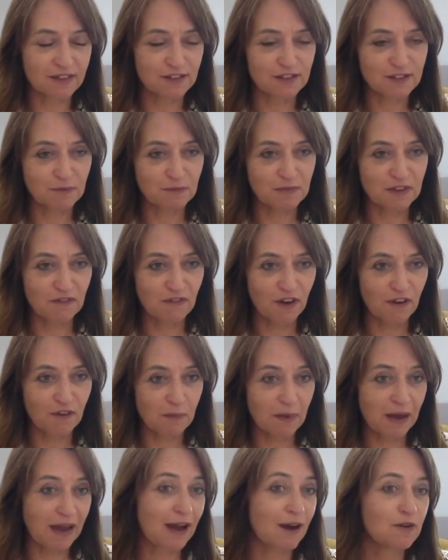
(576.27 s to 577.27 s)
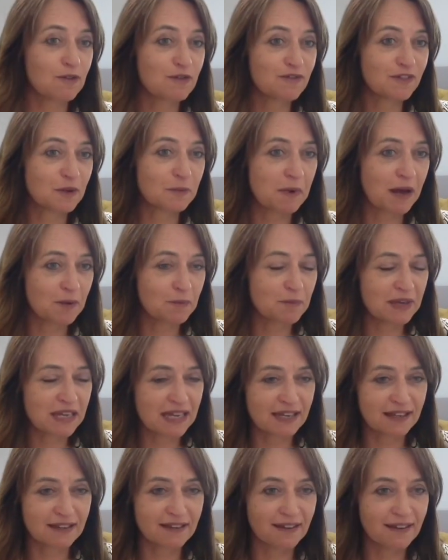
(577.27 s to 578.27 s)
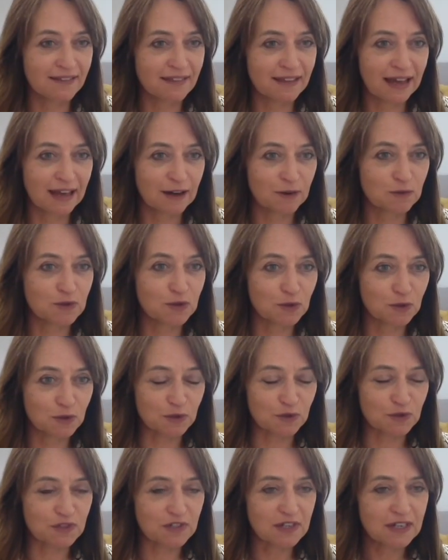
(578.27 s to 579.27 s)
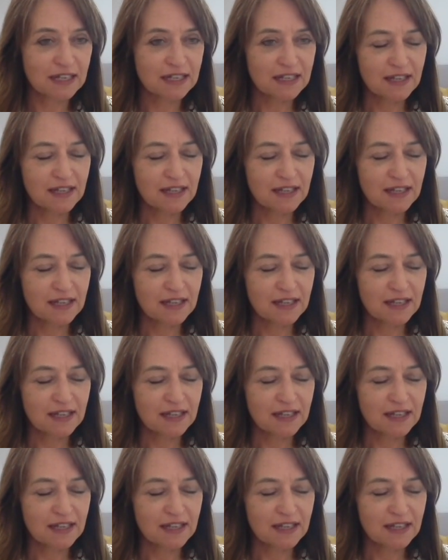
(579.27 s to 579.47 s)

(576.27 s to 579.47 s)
There's something very powerful about being in the outdoors.